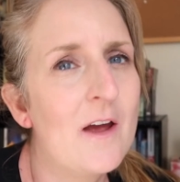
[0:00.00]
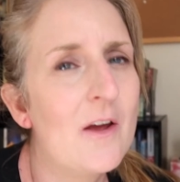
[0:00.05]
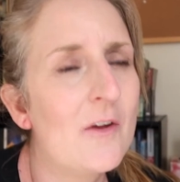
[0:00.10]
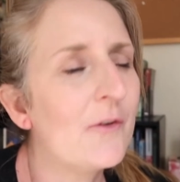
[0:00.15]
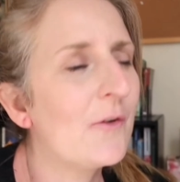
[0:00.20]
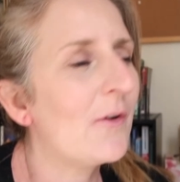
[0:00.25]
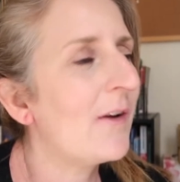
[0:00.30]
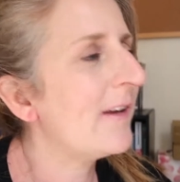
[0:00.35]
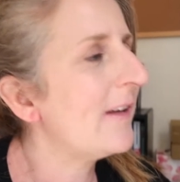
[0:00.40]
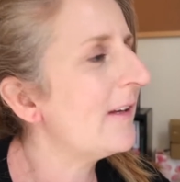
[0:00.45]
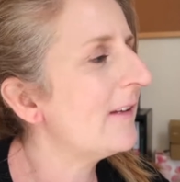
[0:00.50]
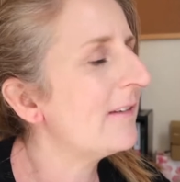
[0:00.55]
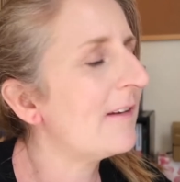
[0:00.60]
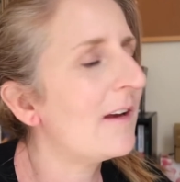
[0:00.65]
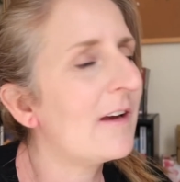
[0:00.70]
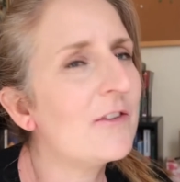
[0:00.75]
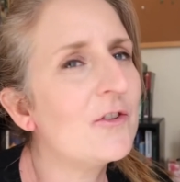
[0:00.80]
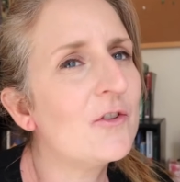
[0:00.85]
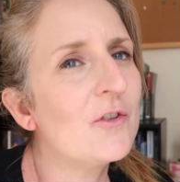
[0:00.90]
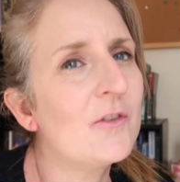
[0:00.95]
So I guess
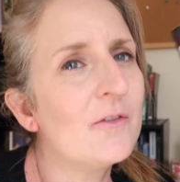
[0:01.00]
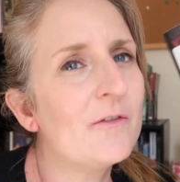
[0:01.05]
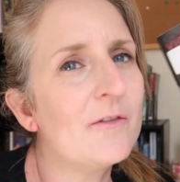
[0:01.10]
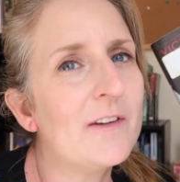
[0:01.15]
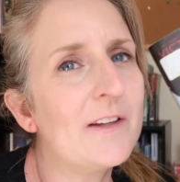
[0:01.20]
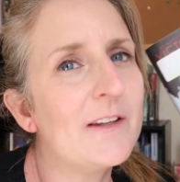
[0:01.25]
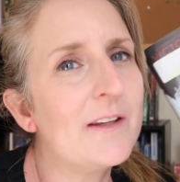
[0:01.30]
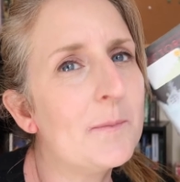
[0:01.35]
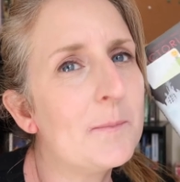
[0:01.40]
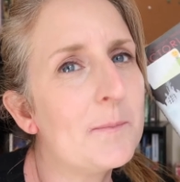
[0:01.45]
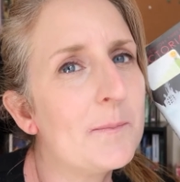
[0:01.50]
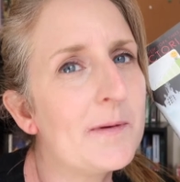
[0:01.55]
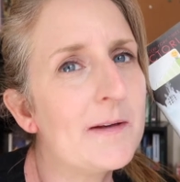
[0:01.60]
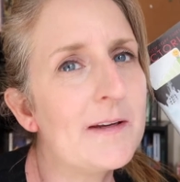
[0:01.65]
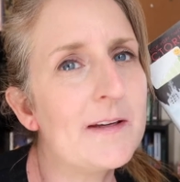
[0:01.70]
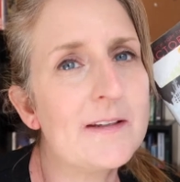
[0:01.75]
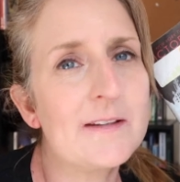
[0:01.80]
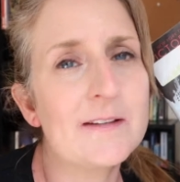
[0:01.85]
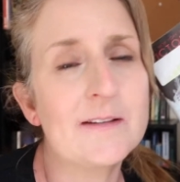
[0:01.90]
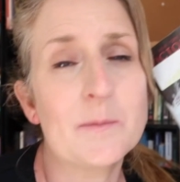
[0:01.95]
I shouldn't really
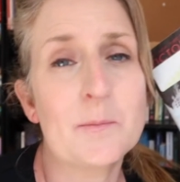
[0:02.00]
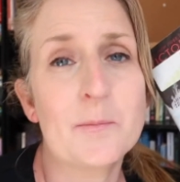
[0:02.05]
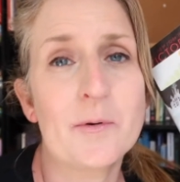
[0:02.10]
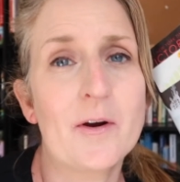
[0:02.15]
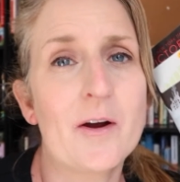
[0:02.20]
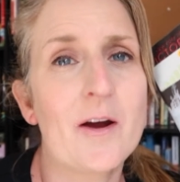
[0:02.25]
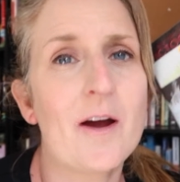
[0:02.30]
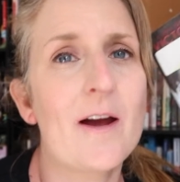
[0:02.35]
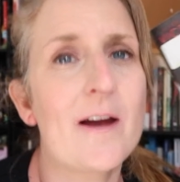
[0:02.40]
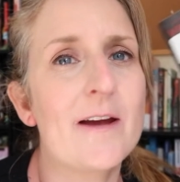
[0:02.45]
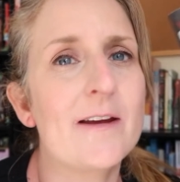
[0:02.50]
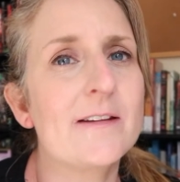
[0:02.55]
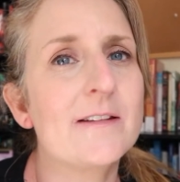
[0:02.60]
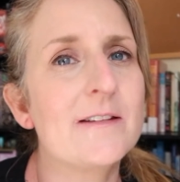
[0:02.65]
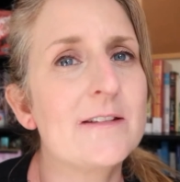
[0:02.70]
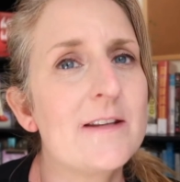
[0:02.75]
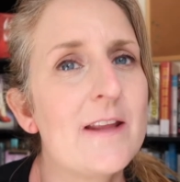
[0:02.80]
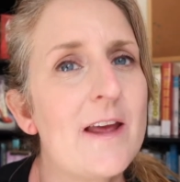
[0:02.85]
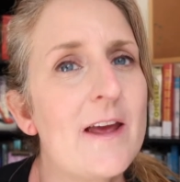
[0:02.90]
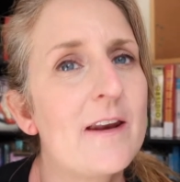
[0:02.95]
be
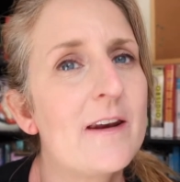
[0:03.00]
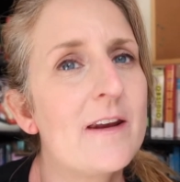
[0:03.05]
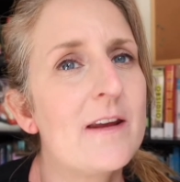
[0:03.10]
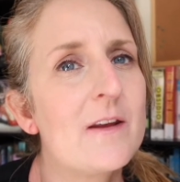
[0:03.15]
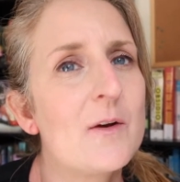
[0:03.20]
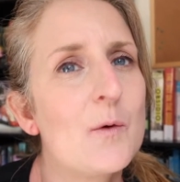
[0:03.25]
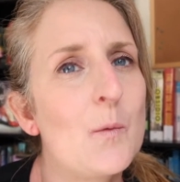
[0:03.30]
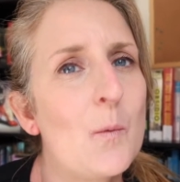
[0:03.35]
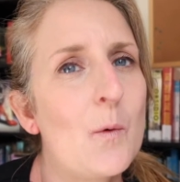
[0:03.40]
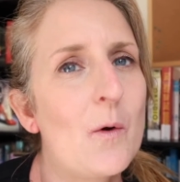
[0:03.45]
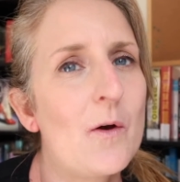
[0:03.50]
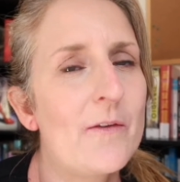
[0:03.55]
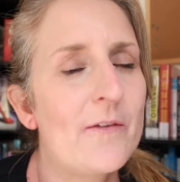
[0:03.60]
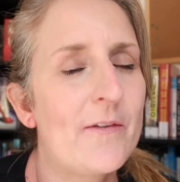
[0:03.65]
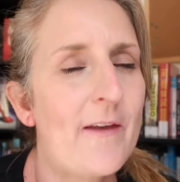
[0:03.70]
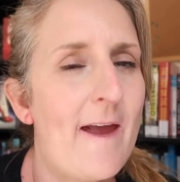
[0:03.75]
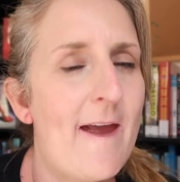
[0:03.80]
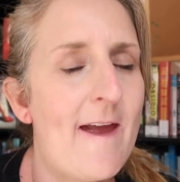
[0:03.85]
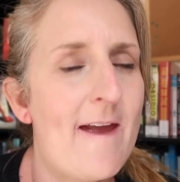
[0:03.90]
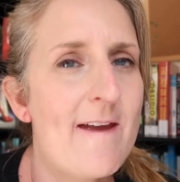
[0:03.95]
surprised that it was
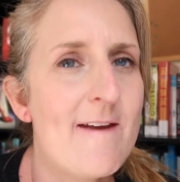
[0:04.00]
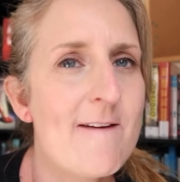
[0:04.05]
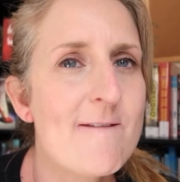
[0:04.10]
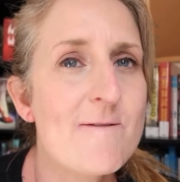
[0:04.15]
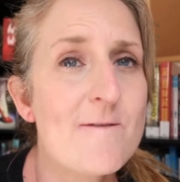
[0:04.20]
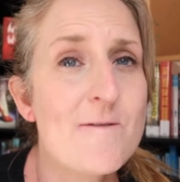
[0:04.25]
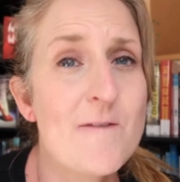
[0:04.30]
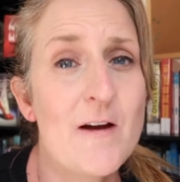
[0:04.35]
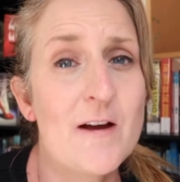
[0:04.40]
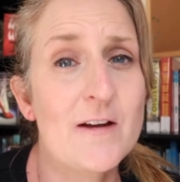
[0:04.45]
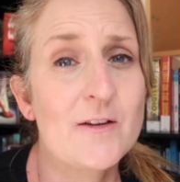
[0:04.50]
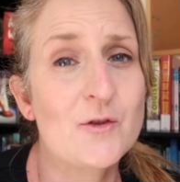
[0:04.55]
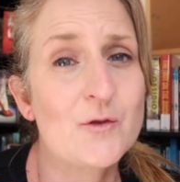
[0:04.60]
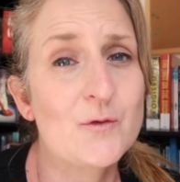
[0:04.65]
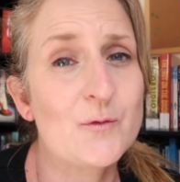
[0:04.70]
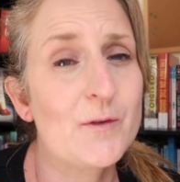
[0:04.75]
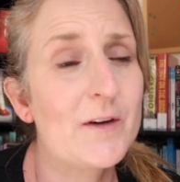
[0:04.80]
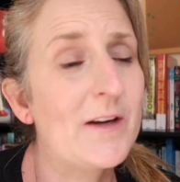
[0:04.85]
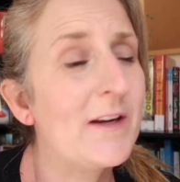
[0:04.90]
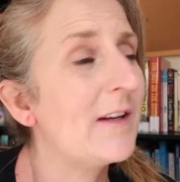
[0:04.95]
a fast
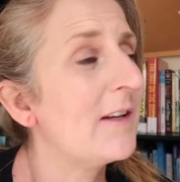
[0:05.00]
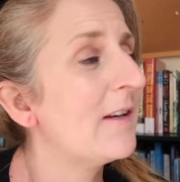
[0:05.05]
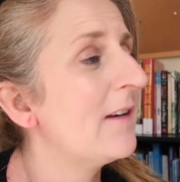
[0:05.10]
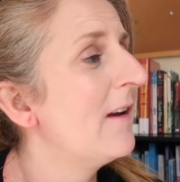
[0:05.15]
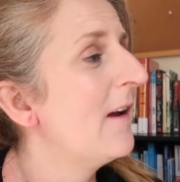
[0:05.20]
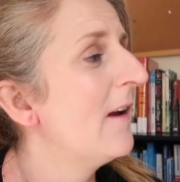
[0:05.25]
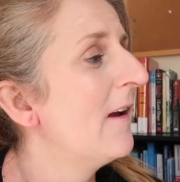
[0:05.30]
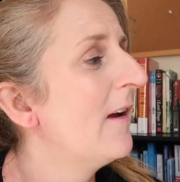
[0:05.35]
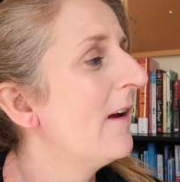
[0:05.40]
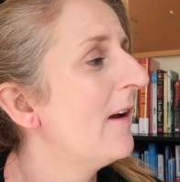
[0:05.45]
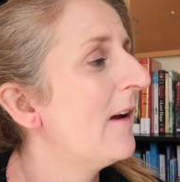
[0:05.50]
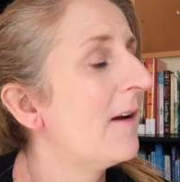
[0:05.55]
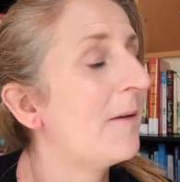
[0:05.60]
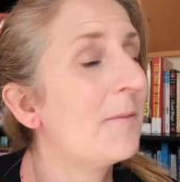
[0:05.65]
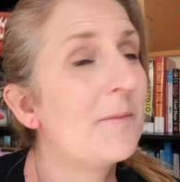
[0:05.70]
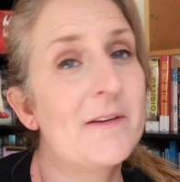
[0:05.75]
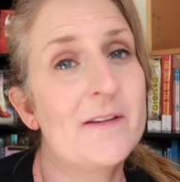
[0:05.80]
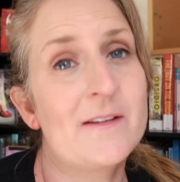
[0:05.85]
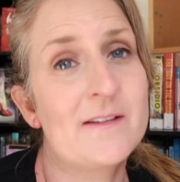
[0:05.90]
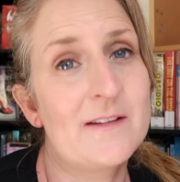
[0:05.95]
read
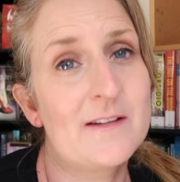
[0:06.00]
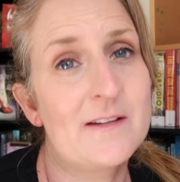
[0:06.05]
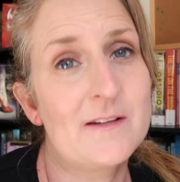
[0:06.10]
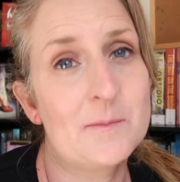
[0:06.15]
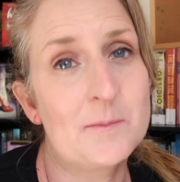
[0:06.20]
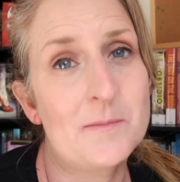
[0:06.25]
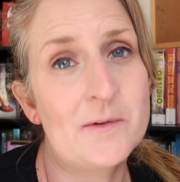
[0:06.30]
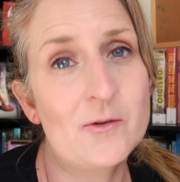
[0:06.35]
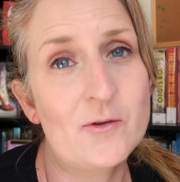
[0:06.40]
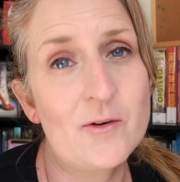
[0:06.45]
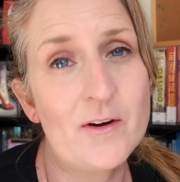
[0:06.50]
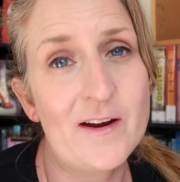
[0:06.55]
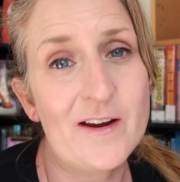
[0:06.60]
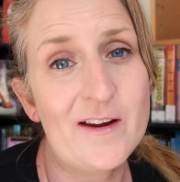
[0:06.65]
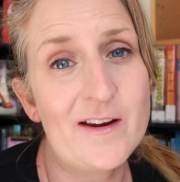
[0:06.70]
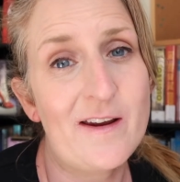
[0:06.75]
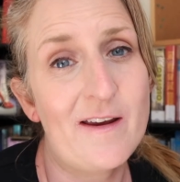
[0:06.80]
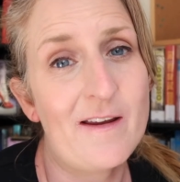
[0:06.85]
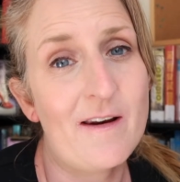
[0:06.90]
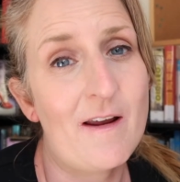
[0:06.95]
um, since it is middle
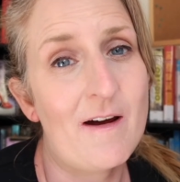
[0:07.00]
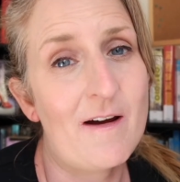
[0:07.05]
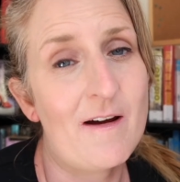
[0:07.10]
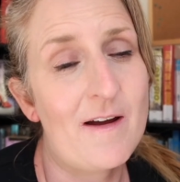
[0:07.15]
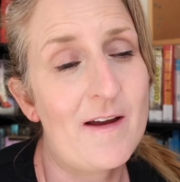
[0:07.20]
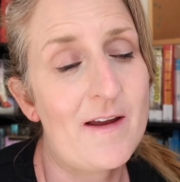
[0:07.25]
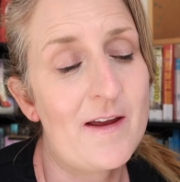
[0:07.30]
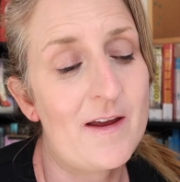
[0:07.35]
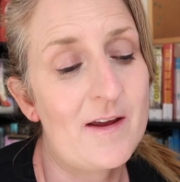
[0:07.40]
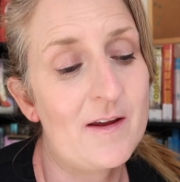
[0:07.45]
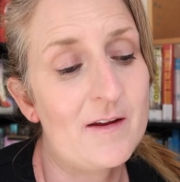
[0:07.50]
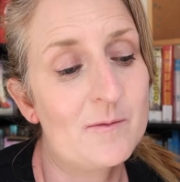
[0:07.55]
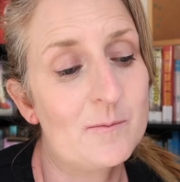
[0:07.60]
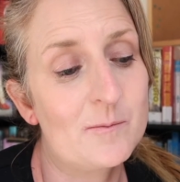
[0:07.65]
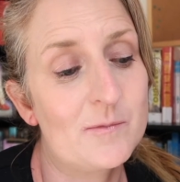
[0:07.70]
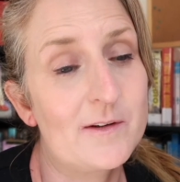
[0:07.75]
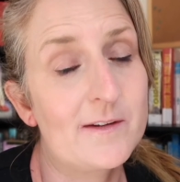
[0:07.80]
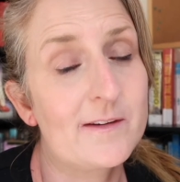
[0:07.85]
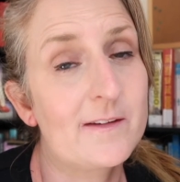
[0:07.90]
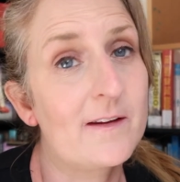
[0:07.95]
grade and I
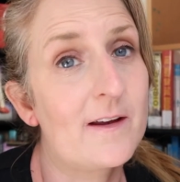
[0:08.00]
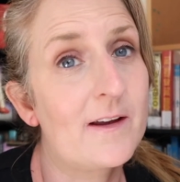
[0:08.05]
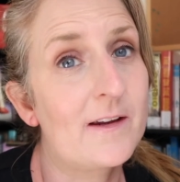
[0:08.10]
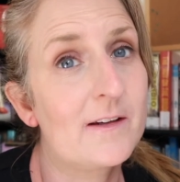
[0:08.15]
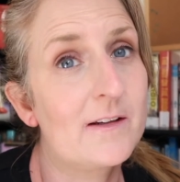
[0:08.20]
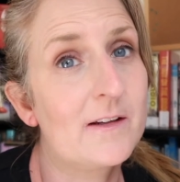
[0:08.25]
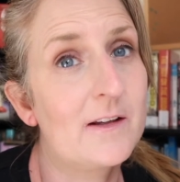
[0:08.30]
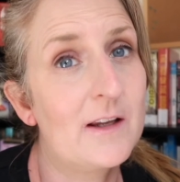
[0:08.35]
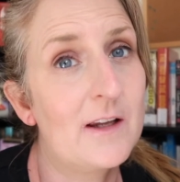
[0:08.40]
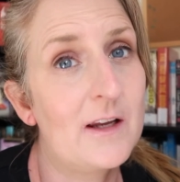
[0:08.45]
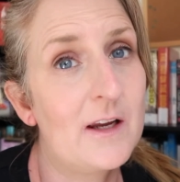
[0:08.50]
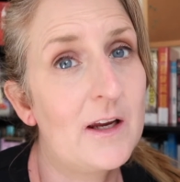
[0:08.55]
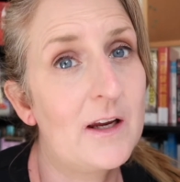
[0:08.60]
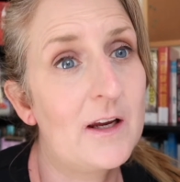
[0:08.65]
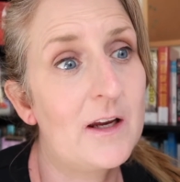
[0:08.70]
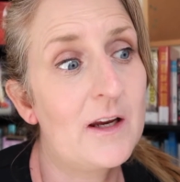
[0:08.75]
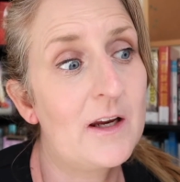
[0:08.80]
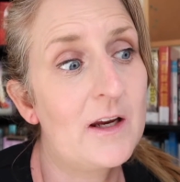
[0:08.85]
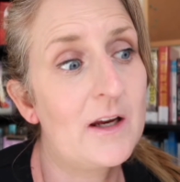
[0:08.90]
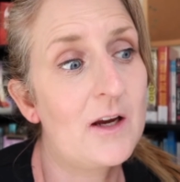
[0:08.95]
am
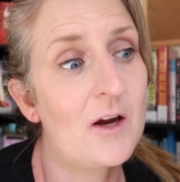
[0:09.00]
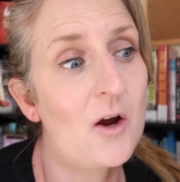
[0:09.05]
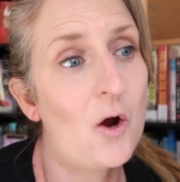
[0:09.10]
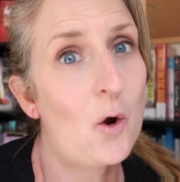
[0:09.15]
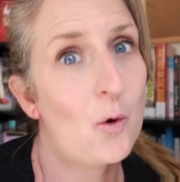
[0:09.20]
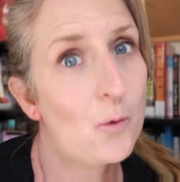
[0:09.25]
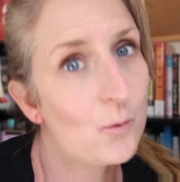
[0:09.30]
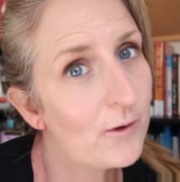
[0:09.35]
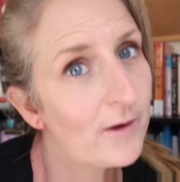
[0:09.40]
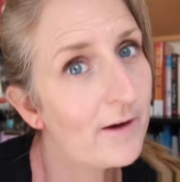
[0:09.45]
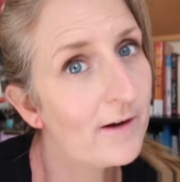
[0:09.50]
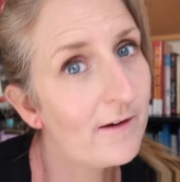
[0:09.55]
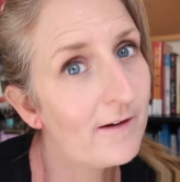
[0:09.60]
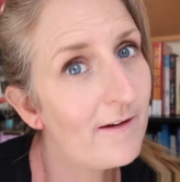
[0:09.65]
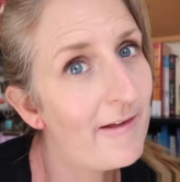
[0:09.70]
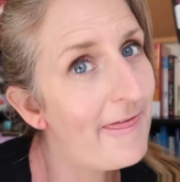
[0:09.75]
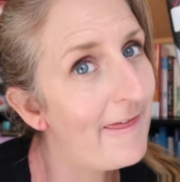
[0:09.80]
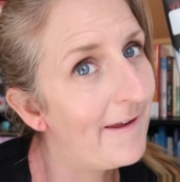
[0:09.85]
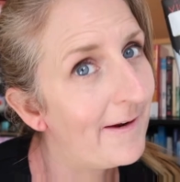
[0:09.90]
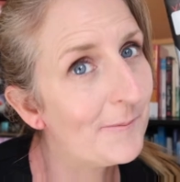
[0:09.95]
decidedly older
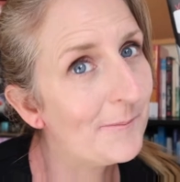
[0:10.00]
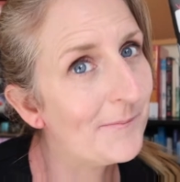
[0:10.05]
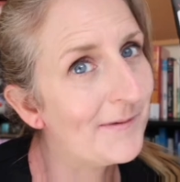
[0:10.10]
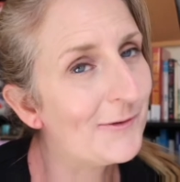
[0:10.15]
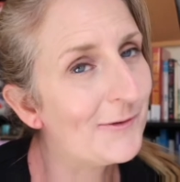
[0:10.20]
than